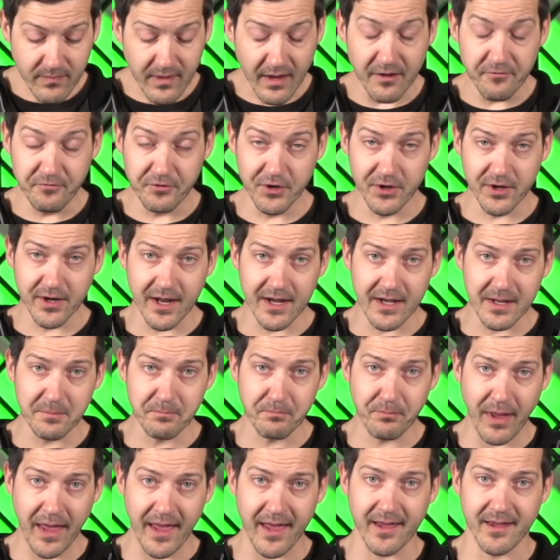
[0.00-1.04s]
If you're getting
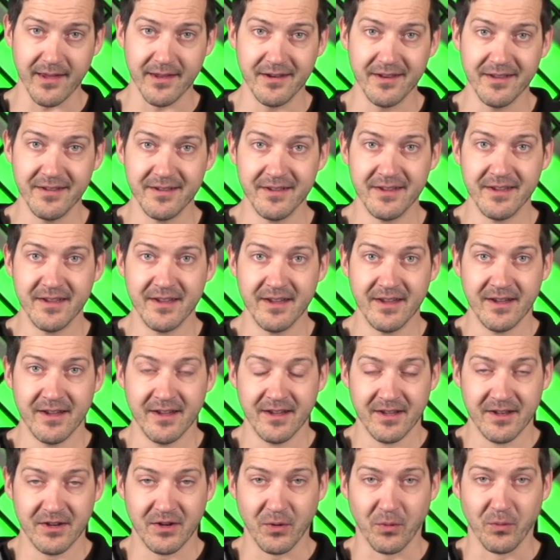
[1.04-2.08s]
paid
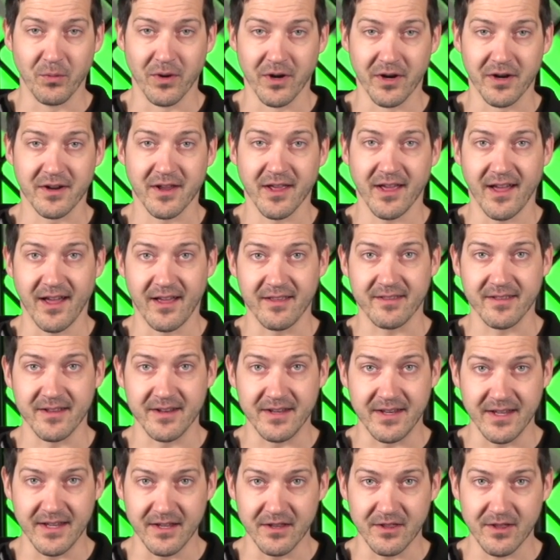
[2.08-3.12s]
to work as a
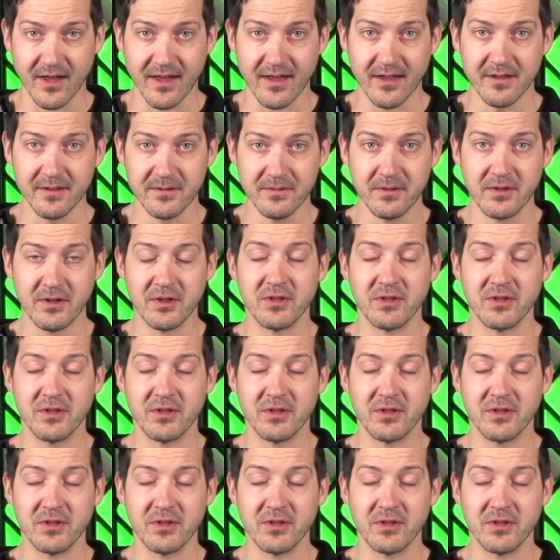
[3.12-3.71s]
DJ,